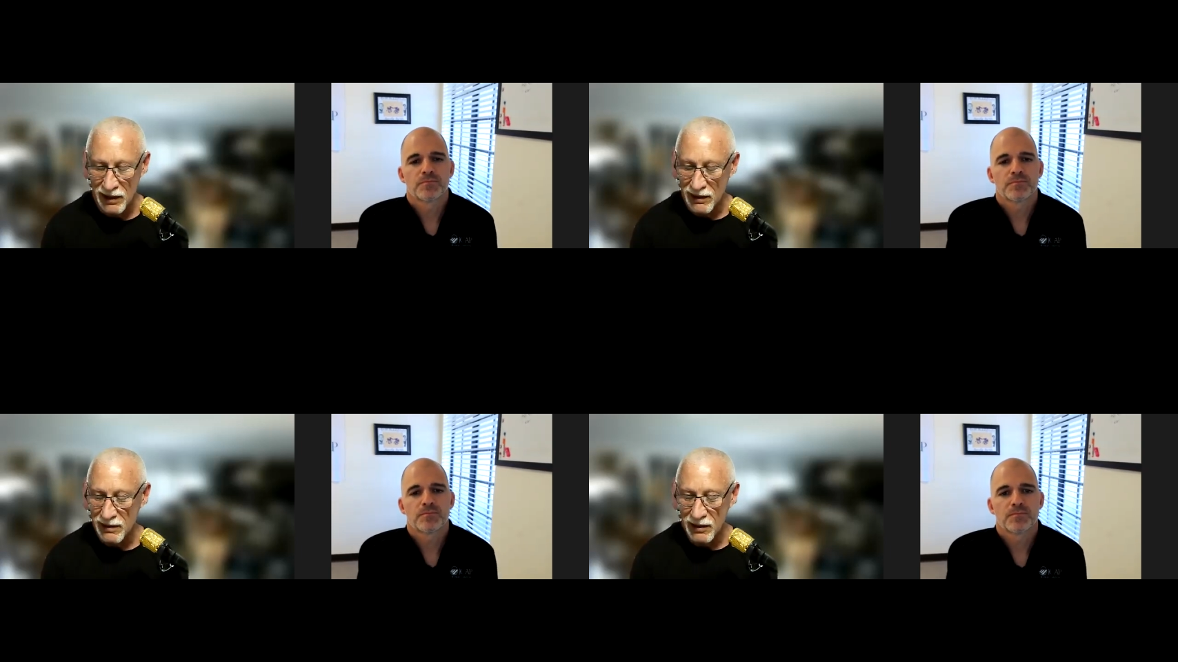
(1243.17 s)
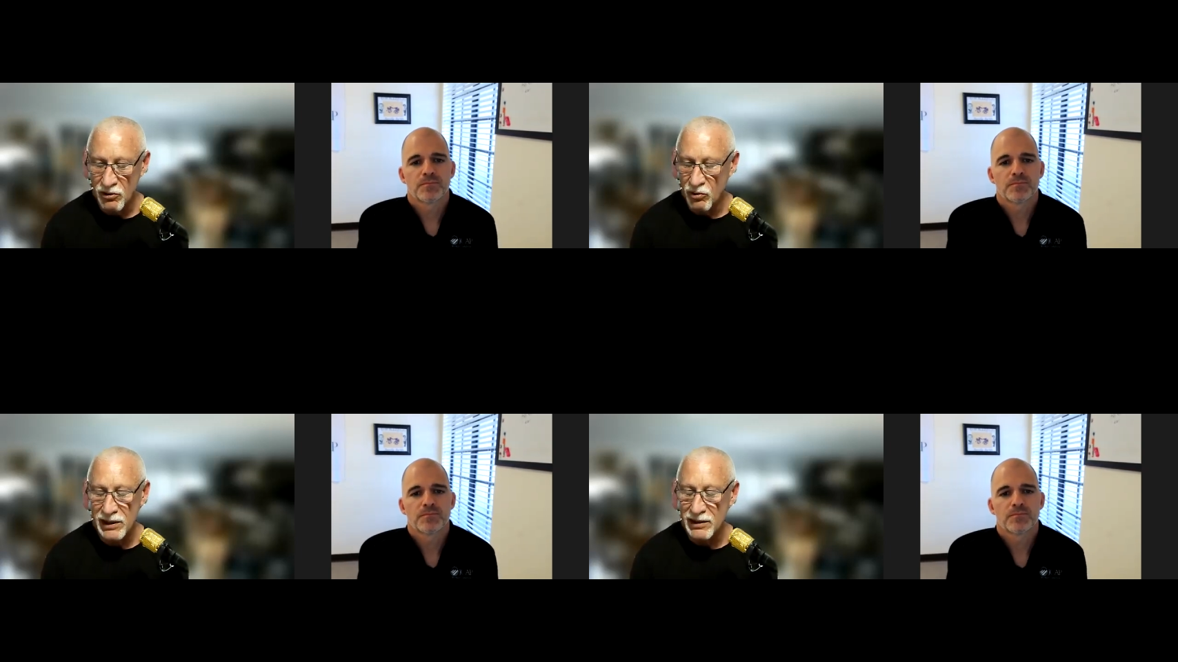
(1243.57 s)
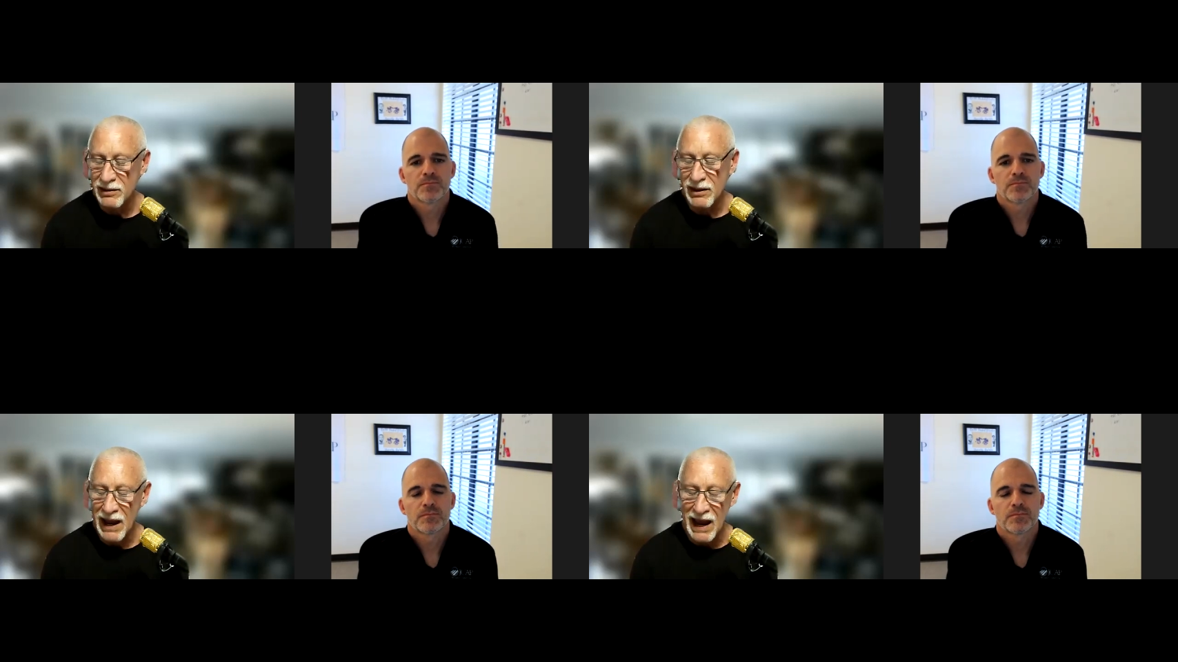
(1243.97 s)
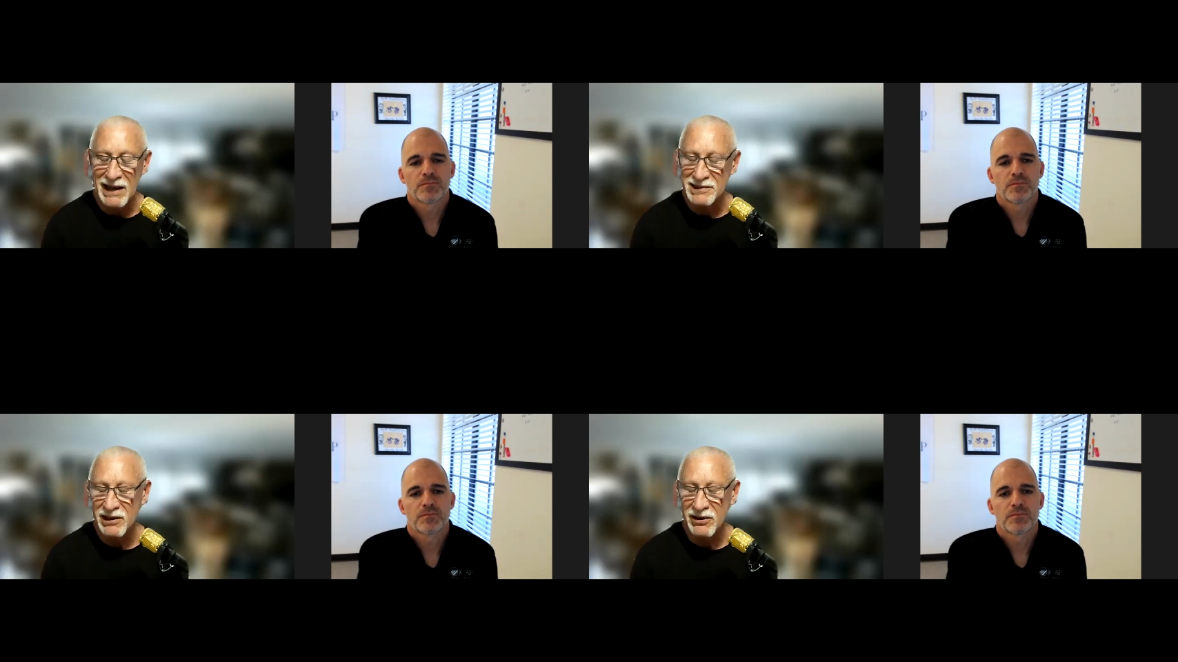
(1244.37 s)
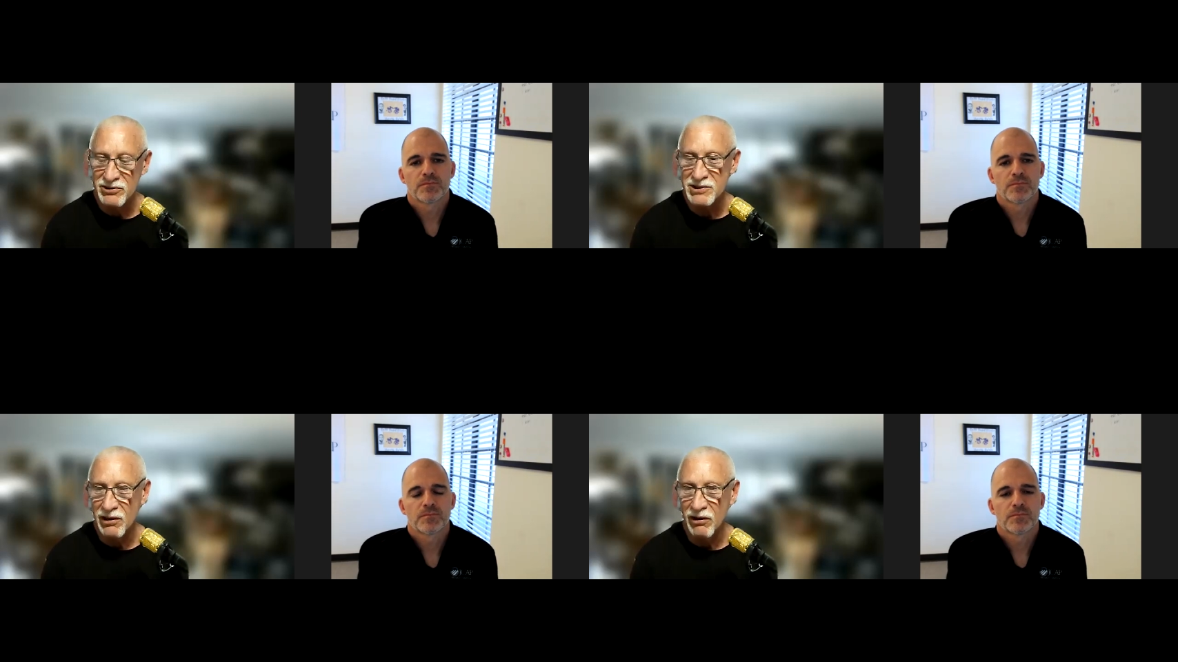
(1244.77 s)
Speaker 1: then quit asking
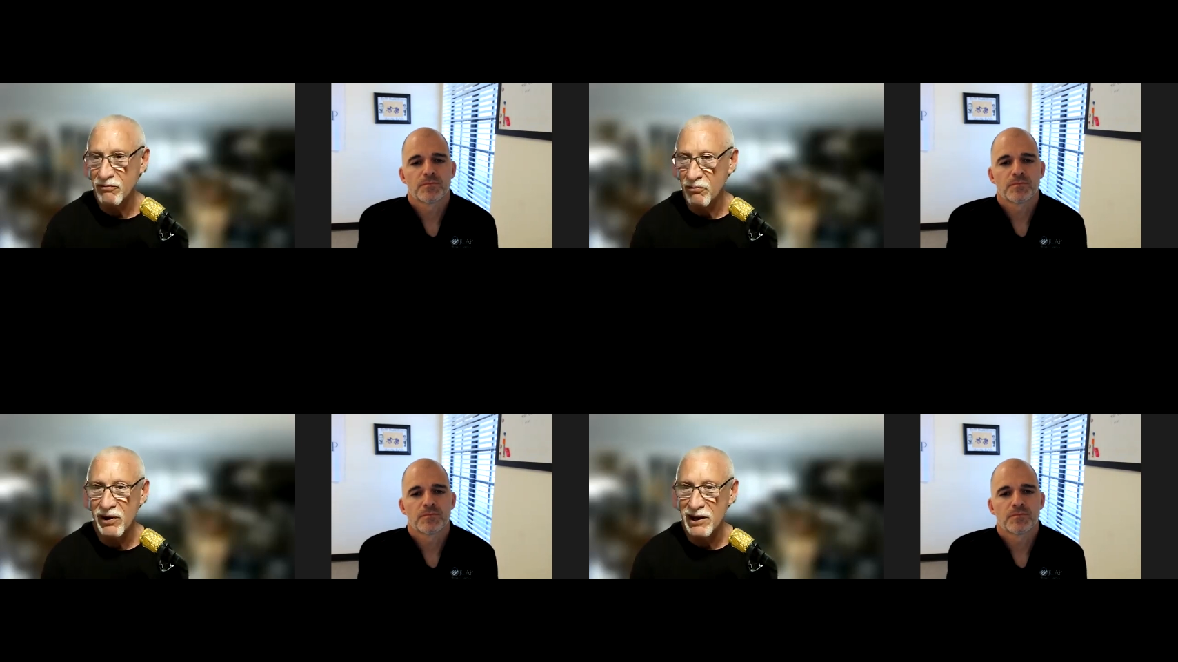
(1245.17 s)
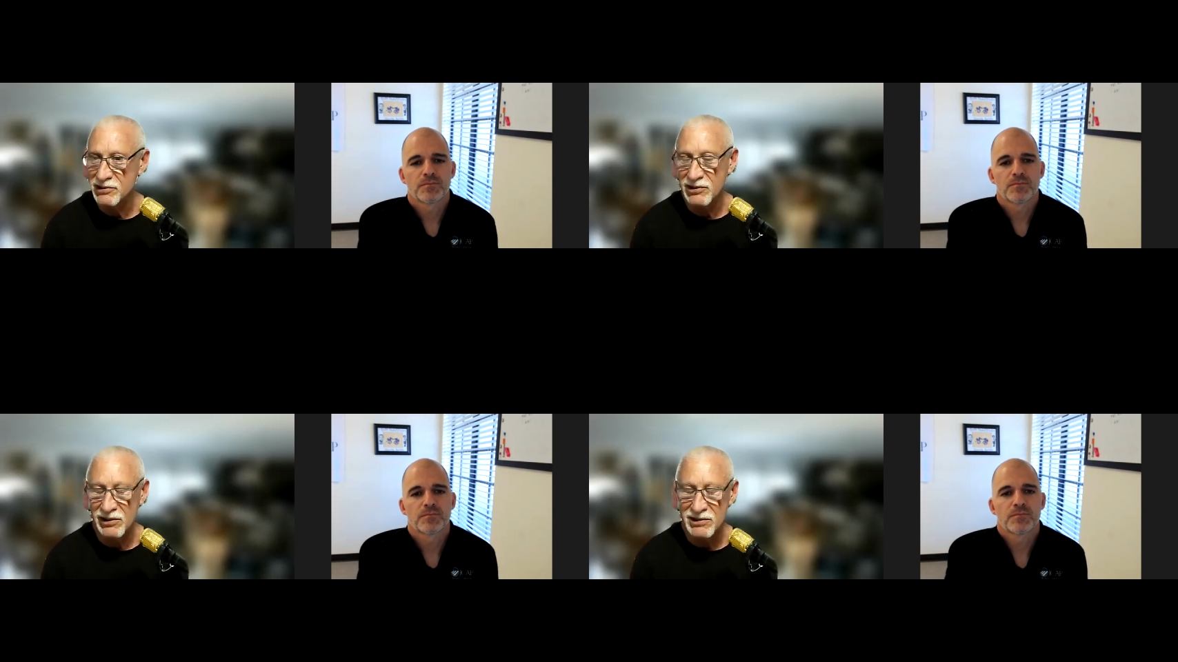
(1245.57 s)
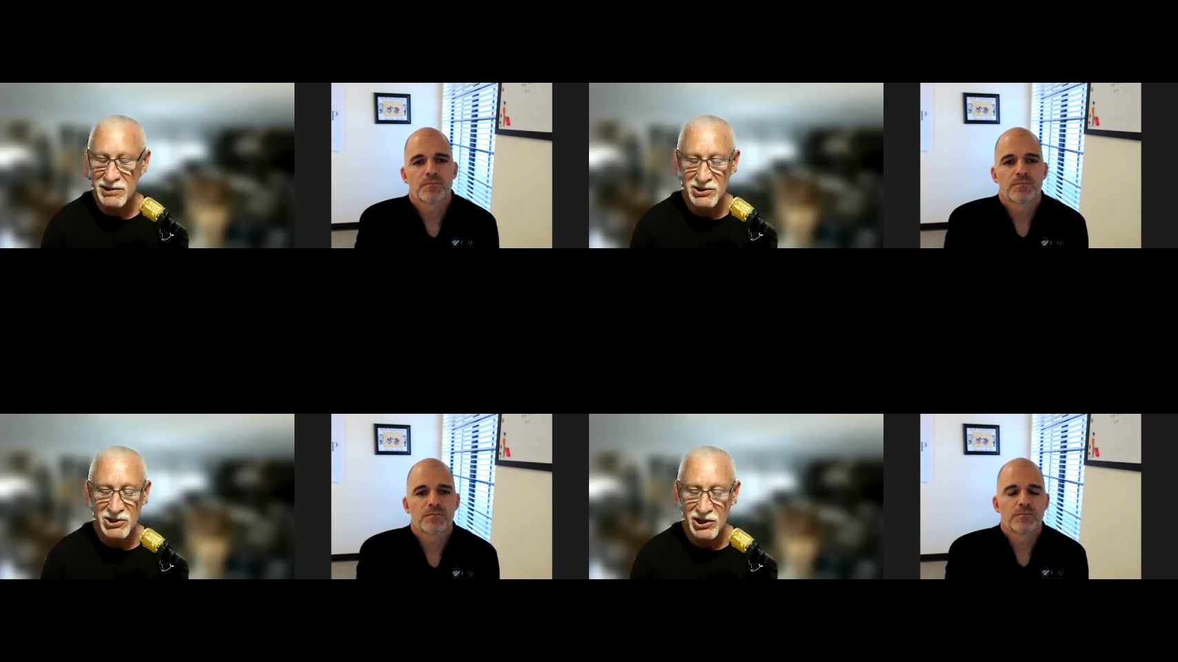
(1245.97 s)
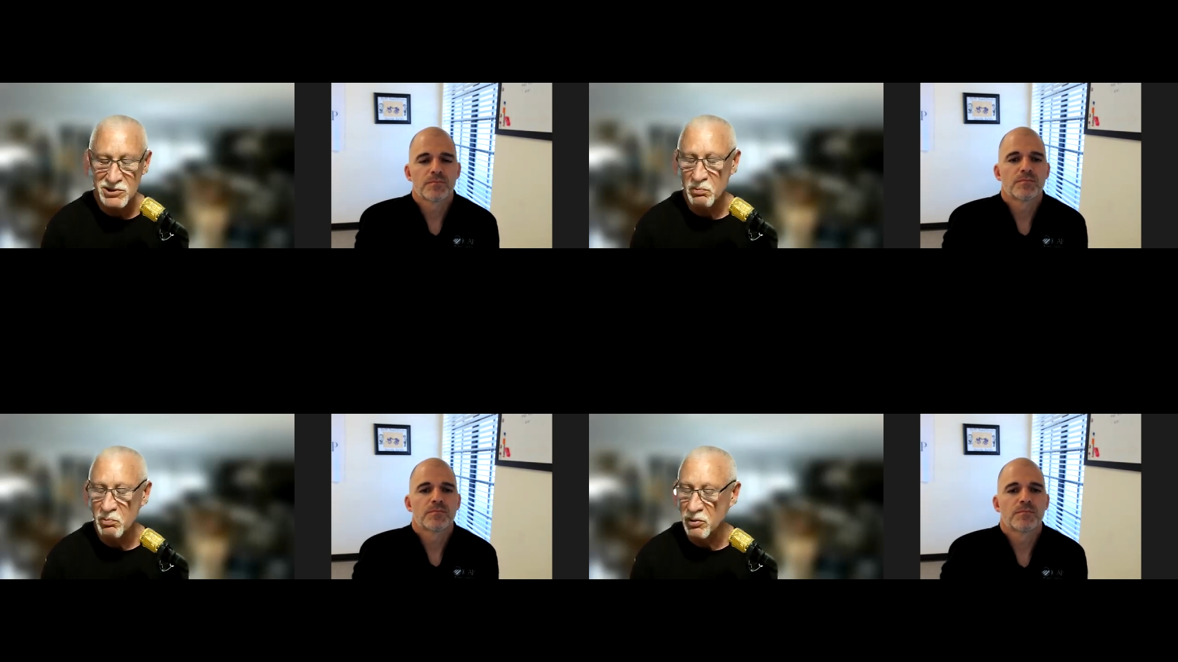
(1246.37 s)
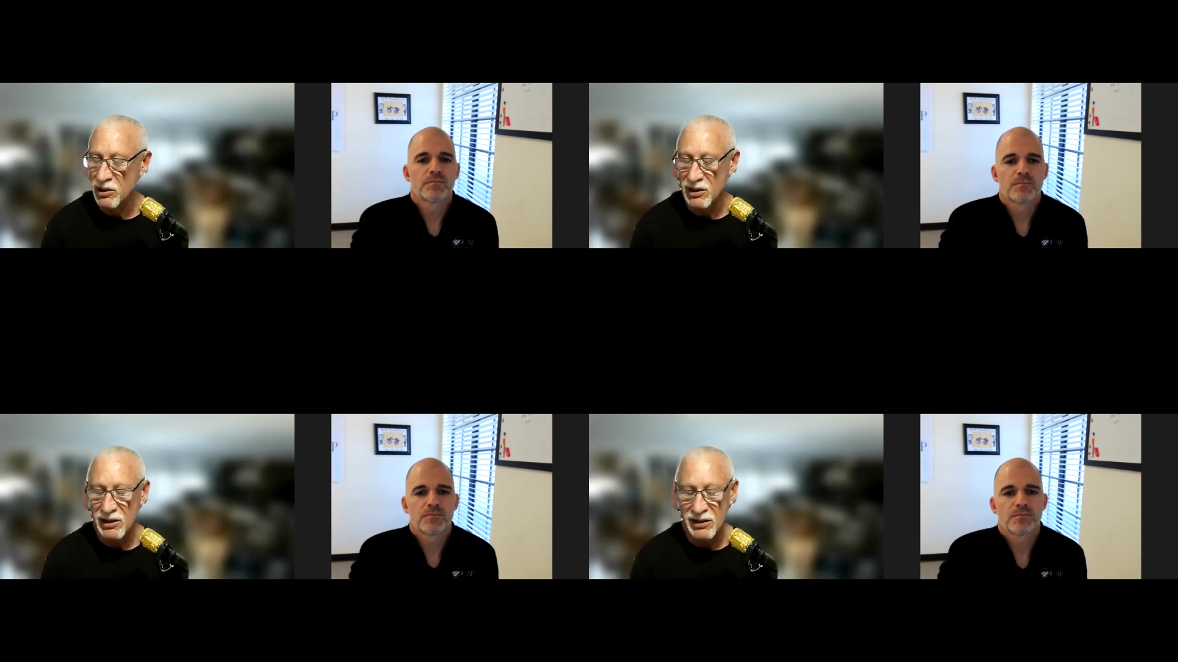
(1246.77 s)
yourself questions and just
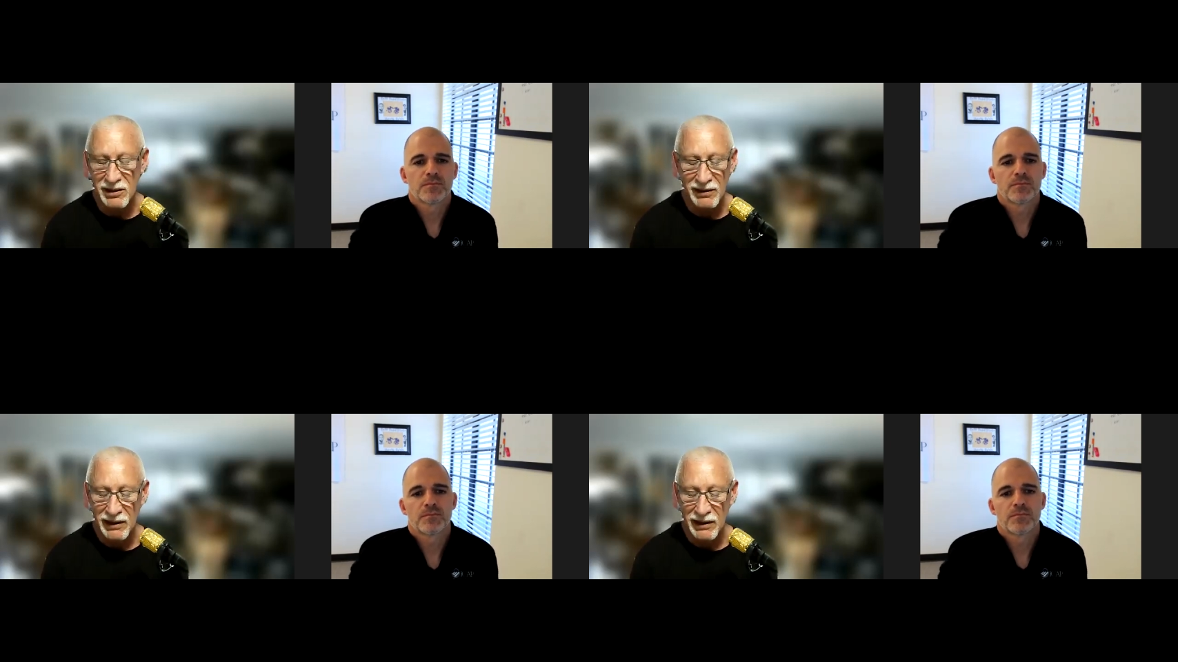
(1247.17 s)
be,